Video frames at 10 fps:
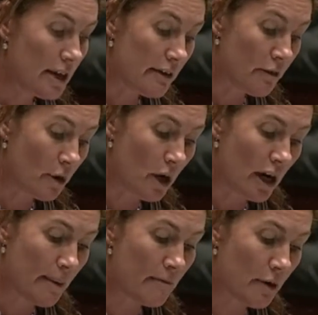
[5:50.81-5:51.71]
Therefore,
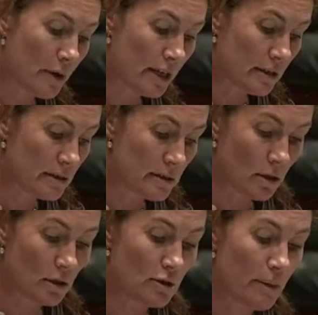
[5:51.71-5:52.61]
I am very
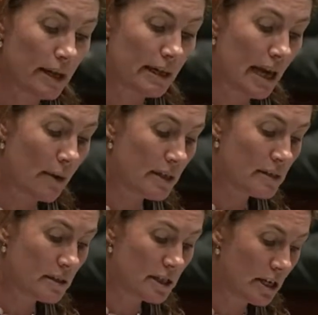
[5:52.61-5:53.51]
concerned about
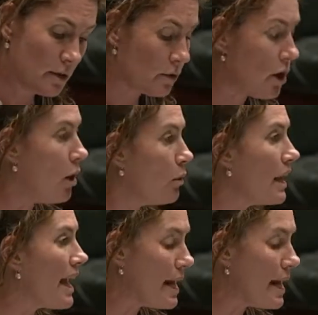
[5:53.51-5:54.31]
allowing Centennial Coal